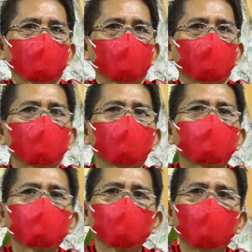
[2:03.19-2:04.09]
whether
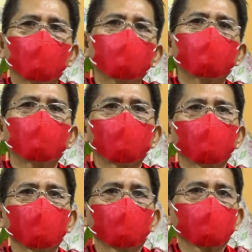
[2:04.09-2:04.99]

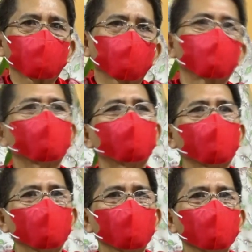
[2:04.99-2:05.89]
joyful or
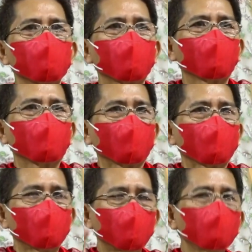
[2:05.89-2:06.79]
sorrowful.
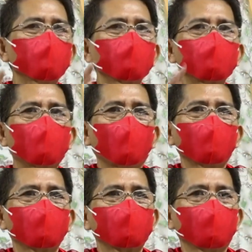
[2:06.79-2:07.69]
The word of
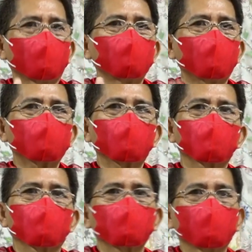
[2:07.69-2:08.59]
God and the
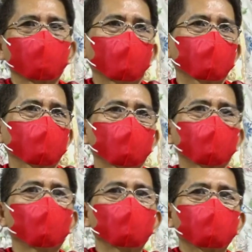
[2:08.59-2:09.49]
message of salvation
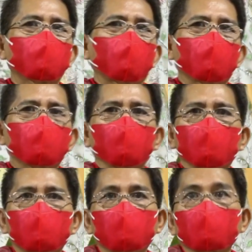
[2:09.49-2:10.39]
always takes
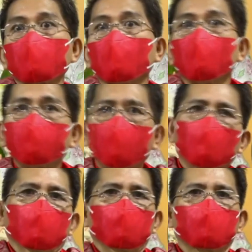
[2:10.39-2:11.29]
its
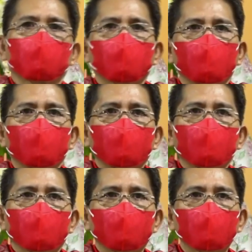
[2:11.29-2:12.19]
force.
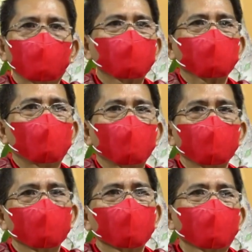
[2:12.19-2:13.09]
No? That's why
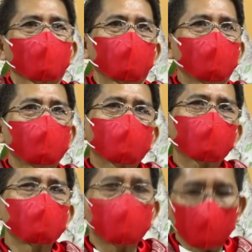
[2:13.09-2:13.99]
dili ra
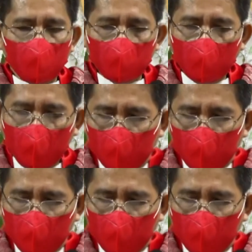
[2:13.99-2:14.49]
ta moingon nga,